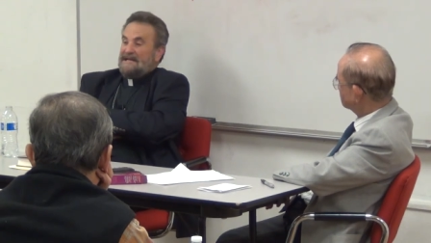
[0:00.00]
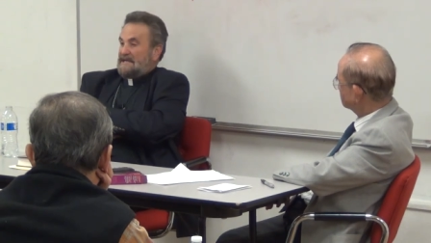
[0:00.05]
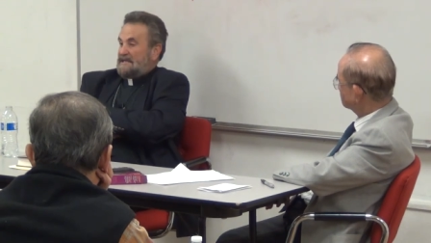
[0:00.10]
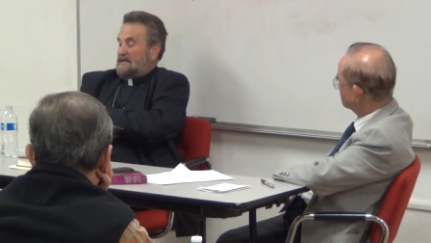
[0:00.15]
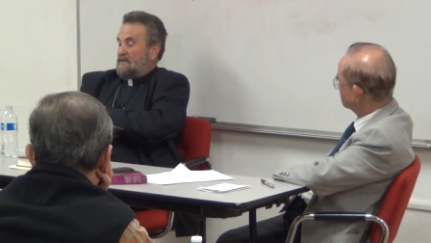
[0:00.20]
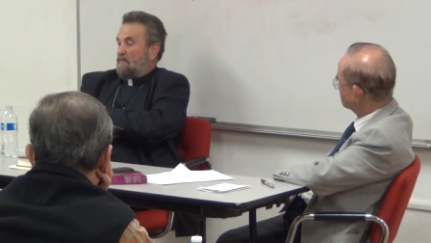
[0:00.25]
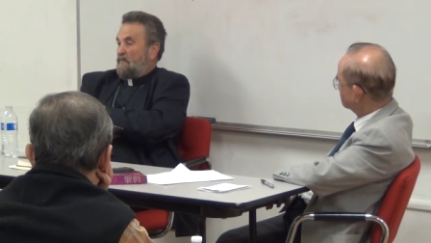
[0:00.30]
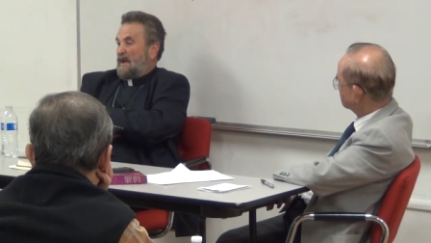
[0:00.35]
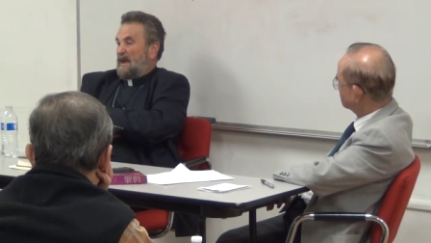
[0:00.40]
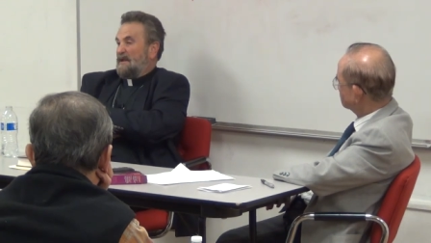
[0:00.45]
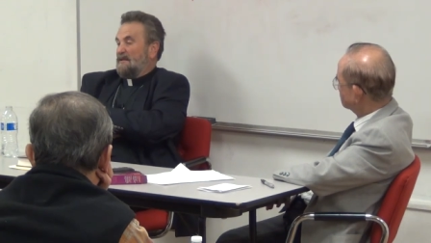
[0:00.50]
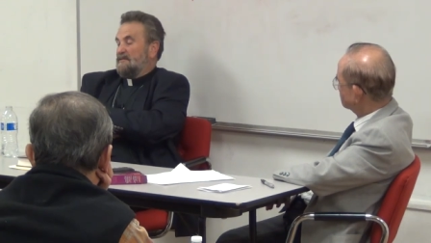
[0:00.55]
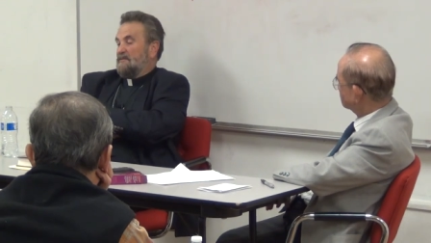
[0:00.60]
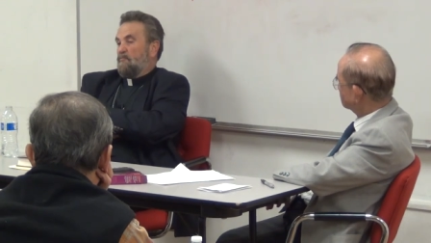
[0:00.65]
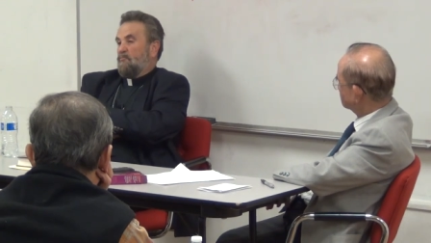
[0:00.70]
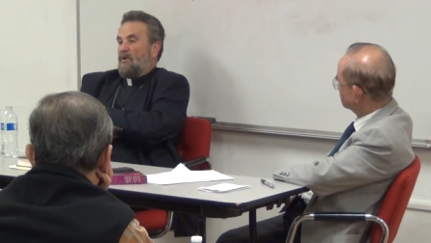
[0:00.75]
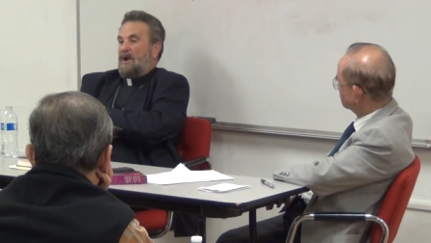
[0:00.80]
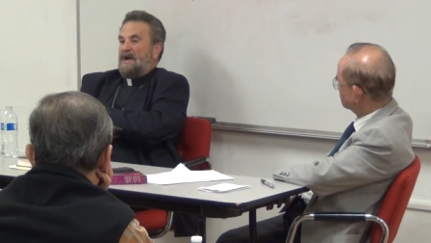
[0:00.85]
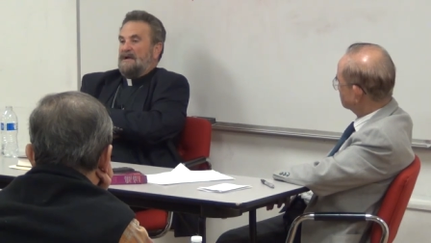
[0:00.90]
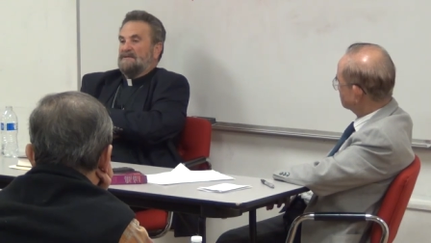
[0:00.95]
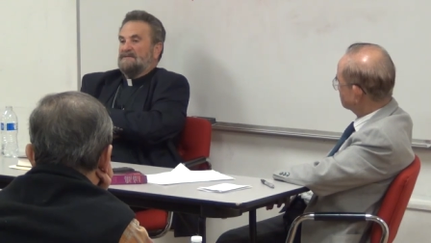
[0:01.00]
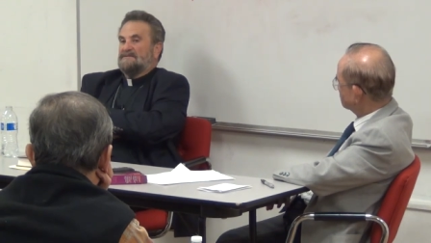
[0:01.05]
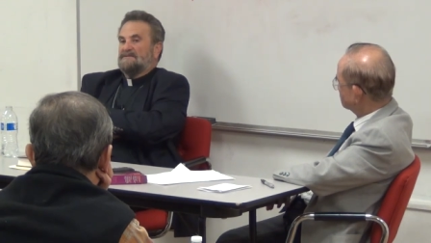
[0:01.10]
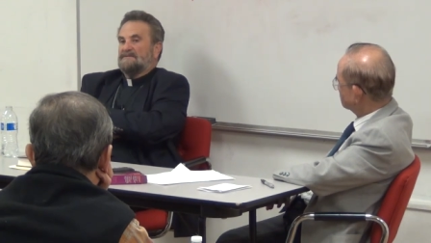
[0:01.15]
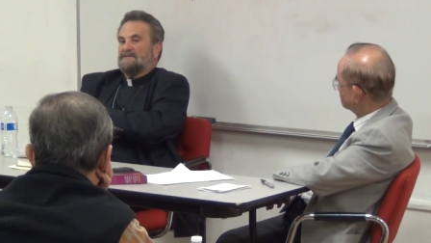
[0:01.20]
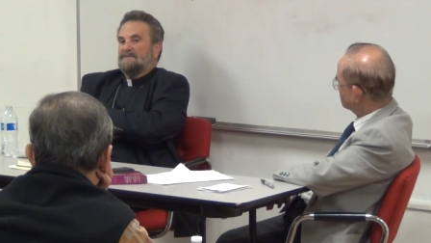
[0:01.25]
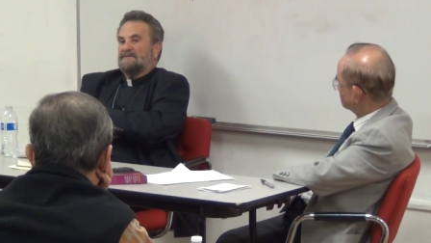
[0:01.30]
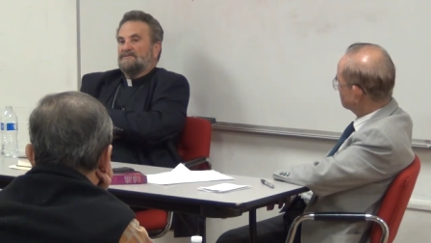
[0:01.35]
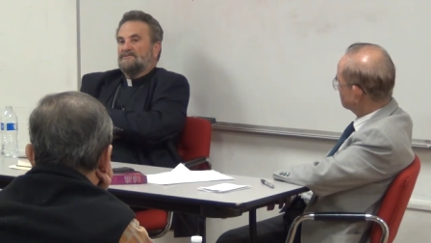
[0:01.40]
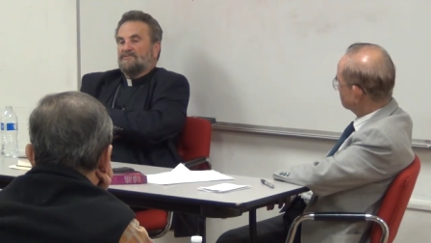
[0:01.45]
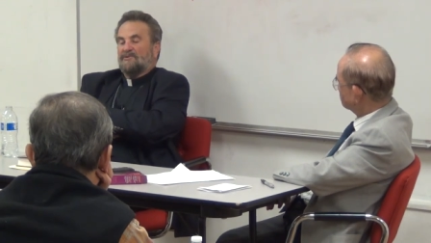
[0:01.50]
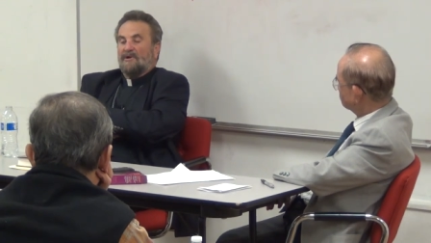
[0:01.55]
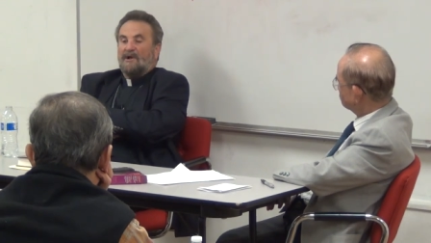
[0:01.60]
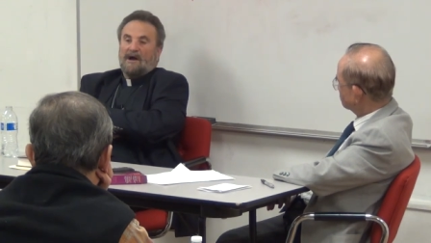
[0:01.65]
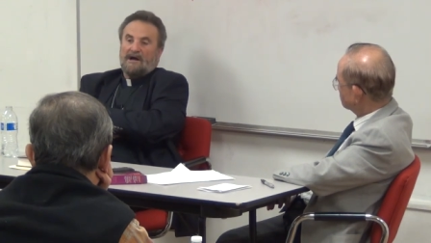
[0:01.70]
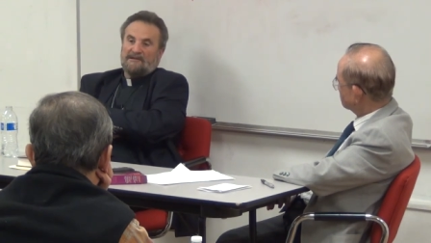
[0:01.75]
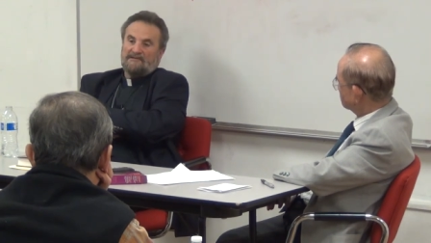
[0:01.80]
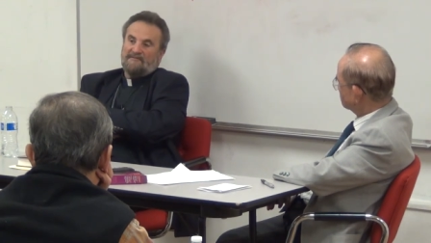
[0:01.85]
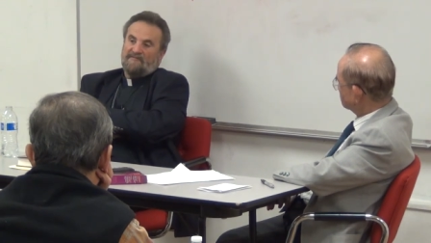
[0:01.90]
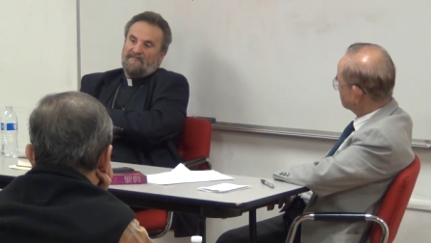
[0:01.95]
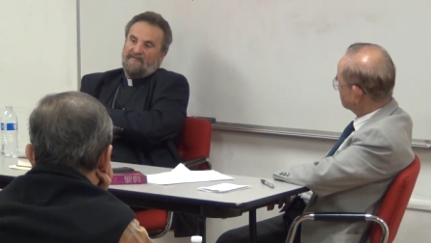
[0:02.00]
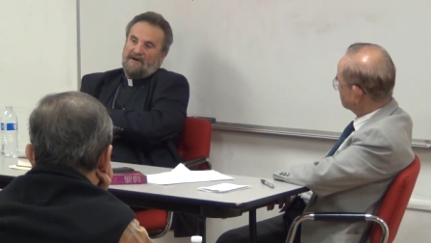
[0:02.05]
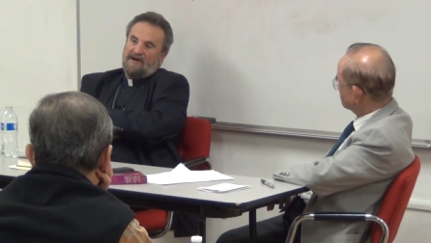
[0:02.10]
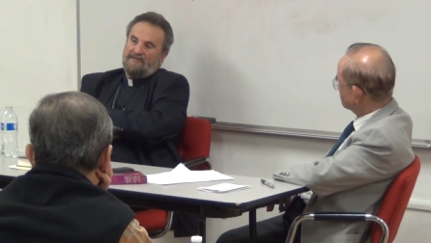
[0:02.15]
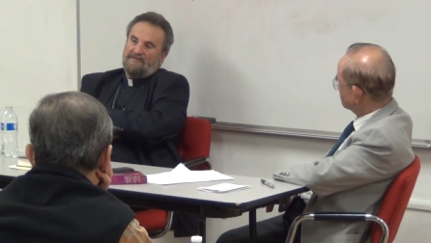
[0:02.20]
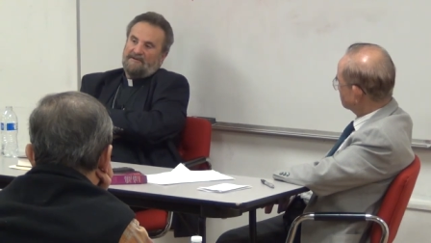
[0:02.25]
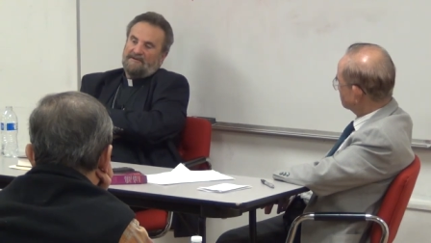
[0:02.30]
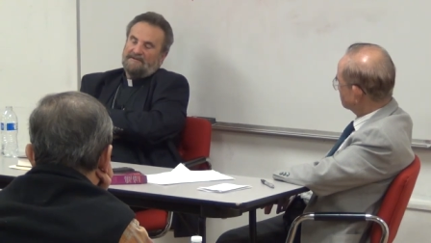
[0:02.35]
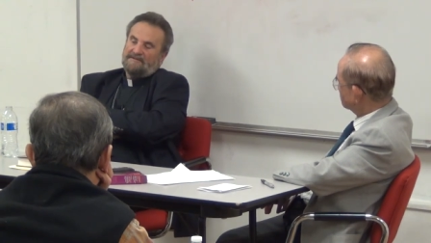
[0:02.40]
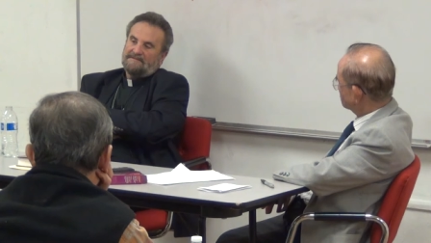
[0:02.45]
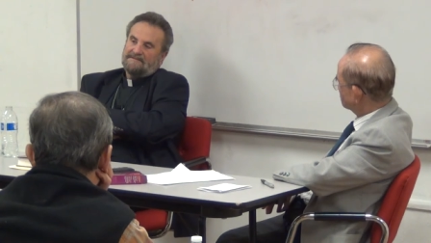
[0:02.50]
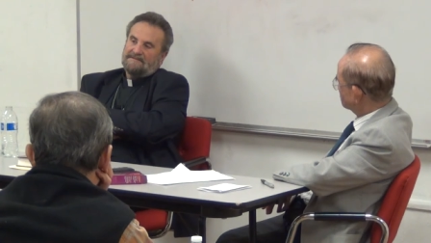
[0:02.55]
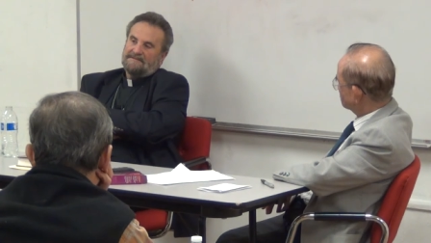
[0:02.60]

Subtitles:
He paid the price to God the Father.